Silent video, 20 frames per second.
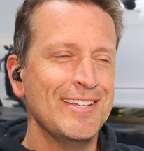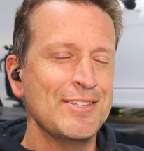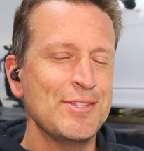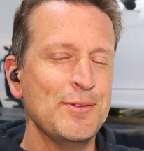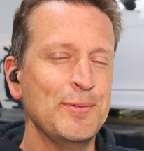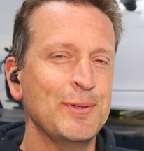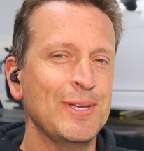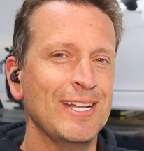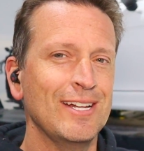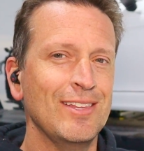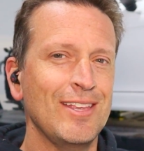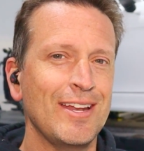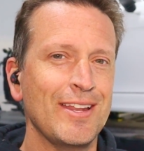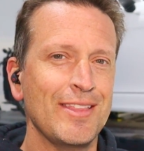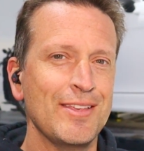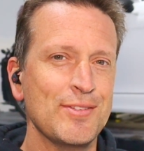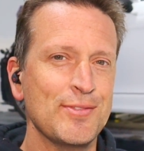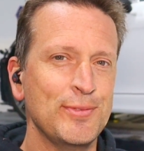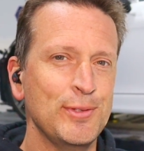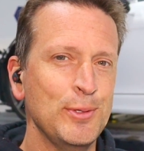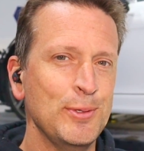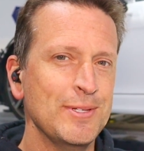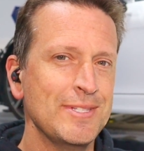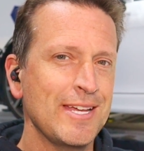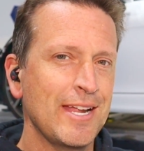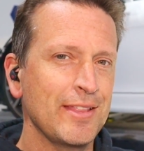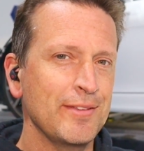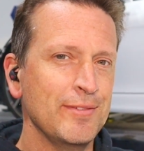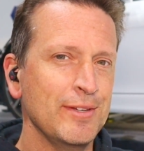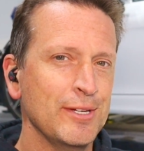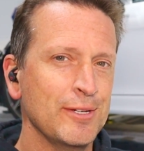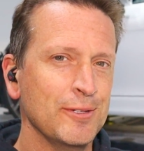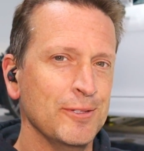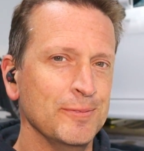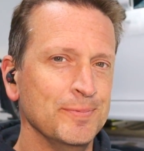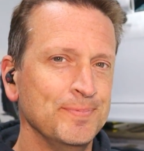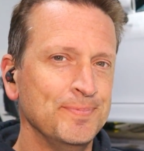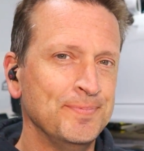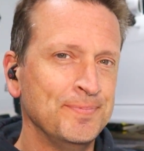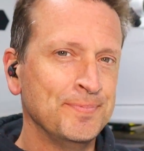so you can get a lot of these fluids out of the vehicle.